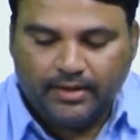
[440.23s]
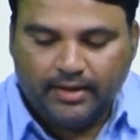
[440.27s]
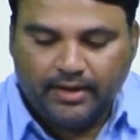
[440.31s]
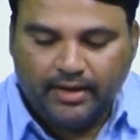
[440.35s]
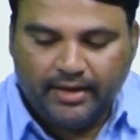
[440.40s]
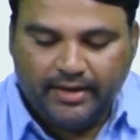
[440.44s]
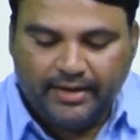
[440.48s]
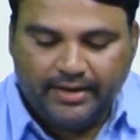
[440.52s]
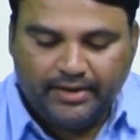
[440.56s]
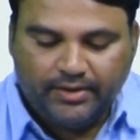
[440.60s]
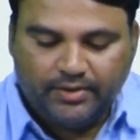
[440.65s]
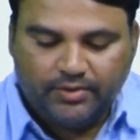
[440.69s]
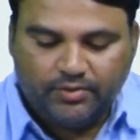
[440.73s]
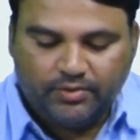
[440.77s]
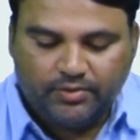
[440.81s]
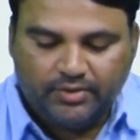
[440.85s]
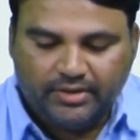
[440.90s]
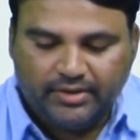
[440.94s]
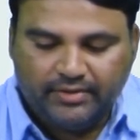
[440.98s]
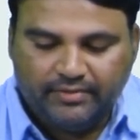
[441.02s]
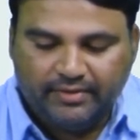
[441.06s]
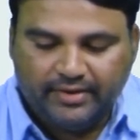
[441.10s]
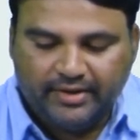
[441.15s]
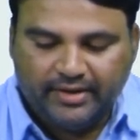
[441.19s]
I2
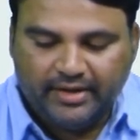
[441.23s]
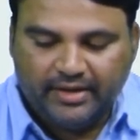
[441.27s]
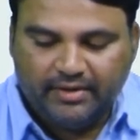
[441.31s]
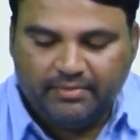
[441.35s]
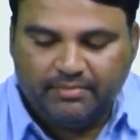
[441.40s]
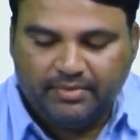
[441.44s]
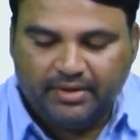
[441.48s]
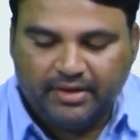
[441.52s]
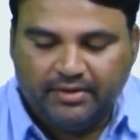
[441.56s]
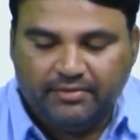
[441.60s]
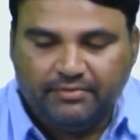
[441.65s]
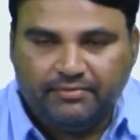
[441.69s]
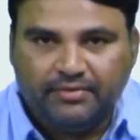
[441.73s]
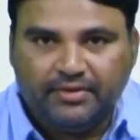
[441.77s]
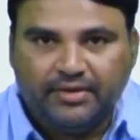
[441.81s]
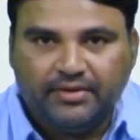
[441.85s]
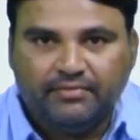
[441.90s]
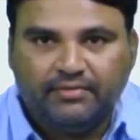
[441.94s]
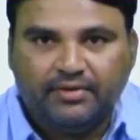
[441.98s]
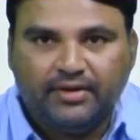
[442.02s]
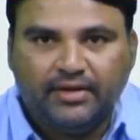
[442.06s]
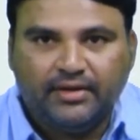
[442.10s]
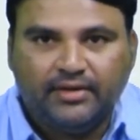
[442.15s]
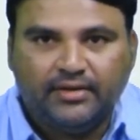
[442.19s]
divided by
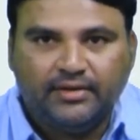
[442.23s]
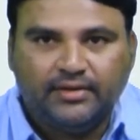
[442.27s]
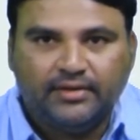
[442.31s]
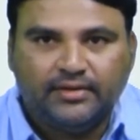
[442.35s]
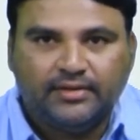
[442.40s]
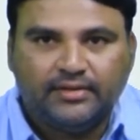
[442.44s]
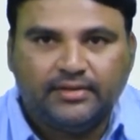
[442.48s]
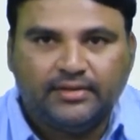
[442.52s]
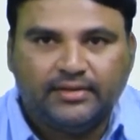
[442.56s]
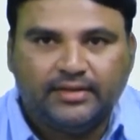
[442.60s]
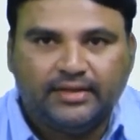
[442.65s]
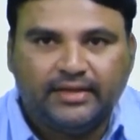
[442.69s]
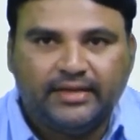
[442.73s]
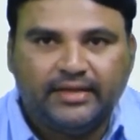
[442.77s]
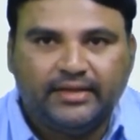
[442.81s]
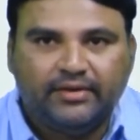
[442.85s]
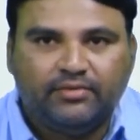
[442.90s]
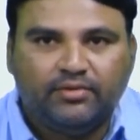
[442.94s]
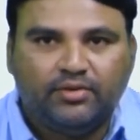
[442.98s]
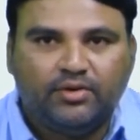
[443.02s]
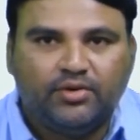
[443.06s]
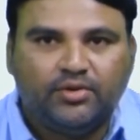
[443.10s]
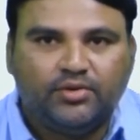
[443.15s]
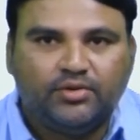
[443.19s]
V1, that
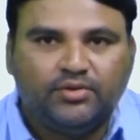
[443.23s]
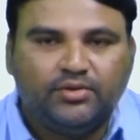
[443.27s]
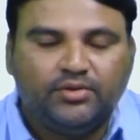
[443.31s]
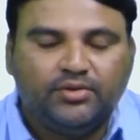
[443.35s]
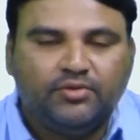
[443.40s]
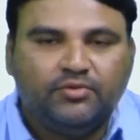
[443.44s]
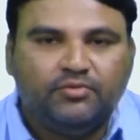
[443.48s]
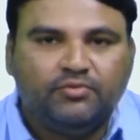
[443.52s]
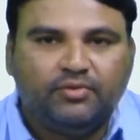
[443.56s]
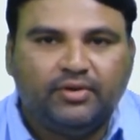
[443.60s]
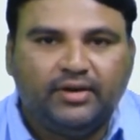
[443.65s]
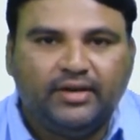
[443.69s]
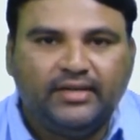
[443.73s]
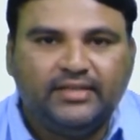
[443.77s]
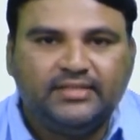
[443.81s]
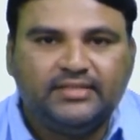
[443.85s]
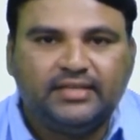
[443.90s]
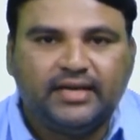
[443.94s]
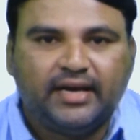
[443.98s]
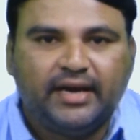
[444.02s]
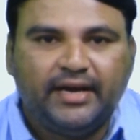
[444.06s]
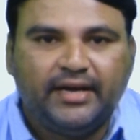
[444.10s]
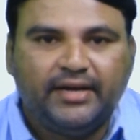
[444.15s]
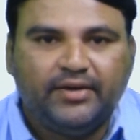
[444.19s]
equal to, what is
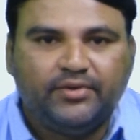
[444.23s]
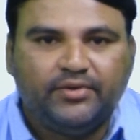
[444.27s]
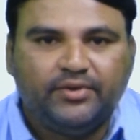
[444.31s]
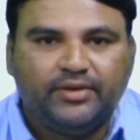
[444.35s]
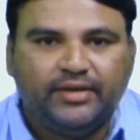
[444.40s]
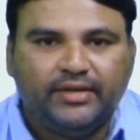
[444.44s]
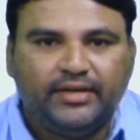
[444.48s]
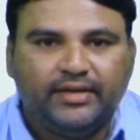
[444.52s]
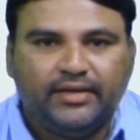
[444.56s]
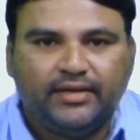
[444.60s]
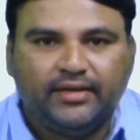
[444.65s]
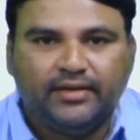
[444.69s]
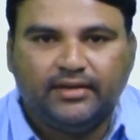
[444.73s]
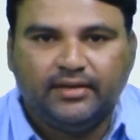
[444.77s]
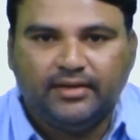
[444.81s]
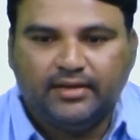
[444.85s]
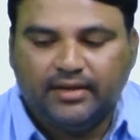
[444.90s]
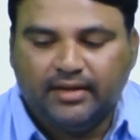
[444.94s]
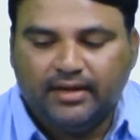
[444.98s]
I2 here?